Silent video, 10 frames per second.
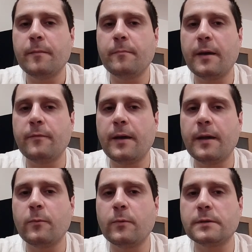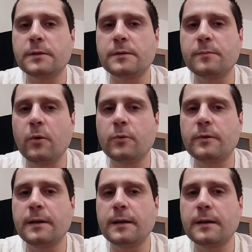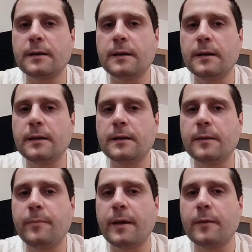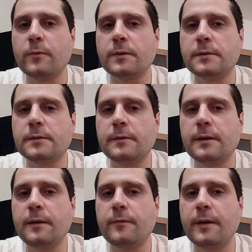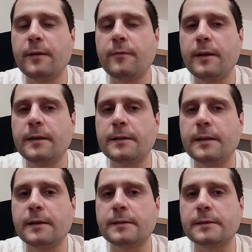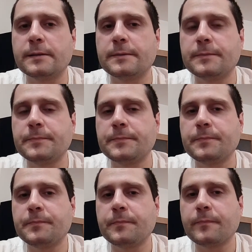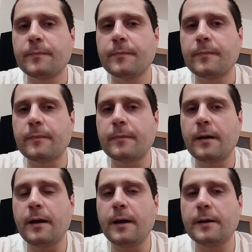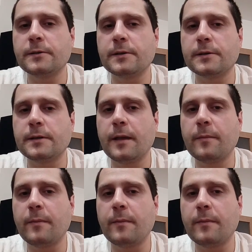My vein was smoldering and the pain was really very intense. I just lay in